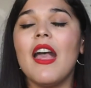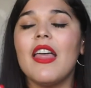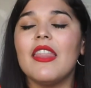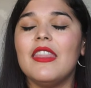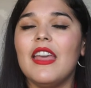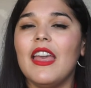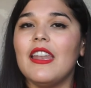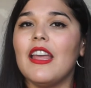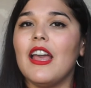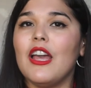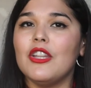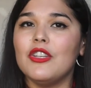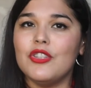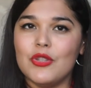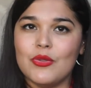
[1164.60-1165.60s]
then
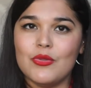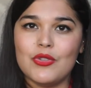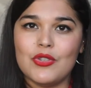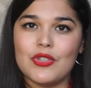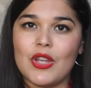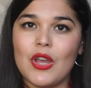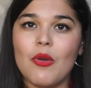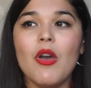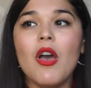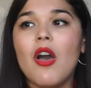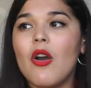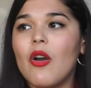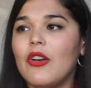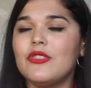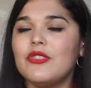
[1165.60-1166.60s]
do so.
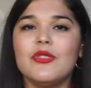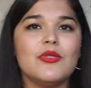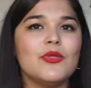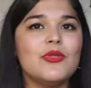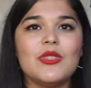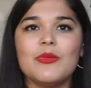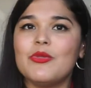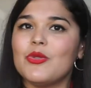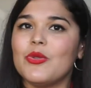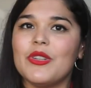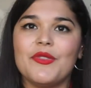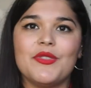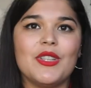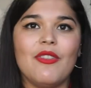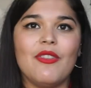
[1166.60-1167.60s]
Also, do some sort
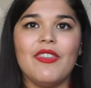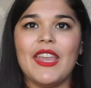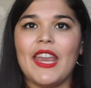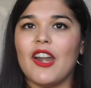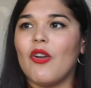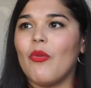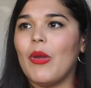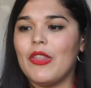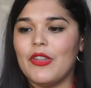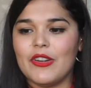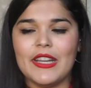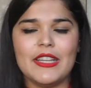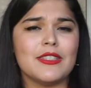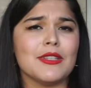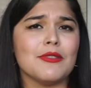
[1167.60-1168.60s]
of self-care, whether
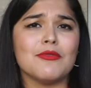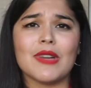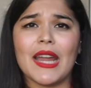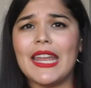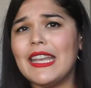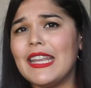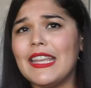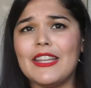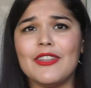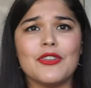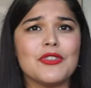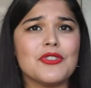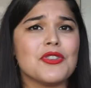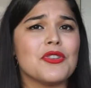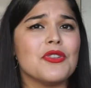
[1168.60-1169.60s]
it's writing in
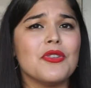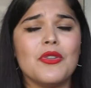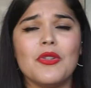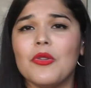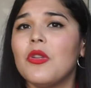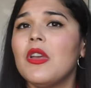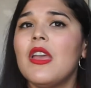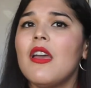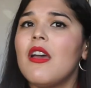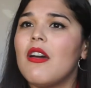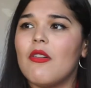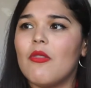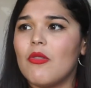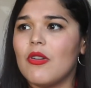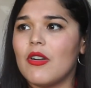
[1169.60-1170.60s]
your journal
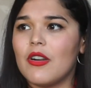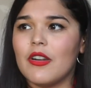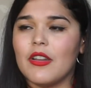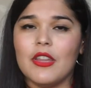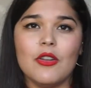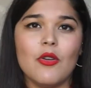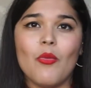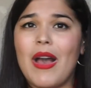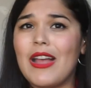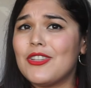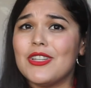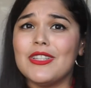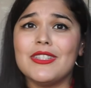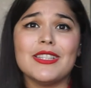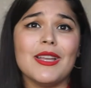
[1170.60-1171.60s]
or, you know,
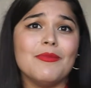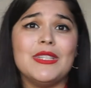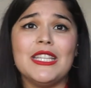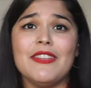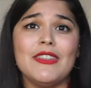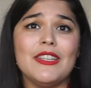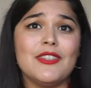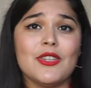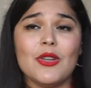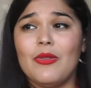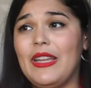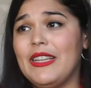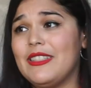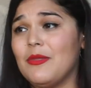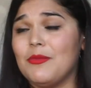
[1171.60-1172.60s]
watching some TV show.
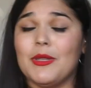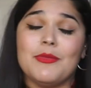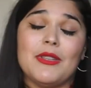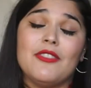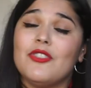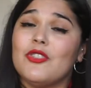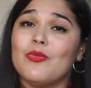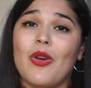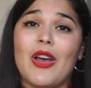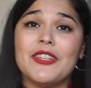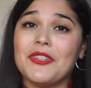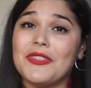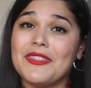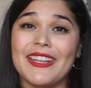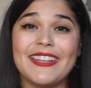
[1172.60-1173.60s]
Like sometimes I'll just
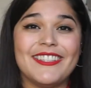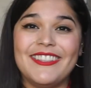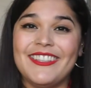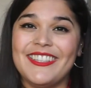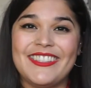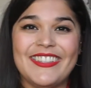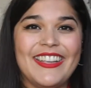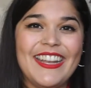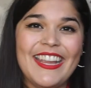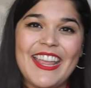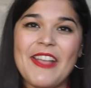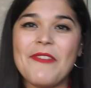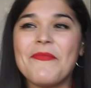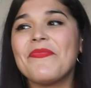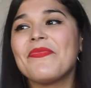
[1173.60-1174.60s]
watch Sex in the City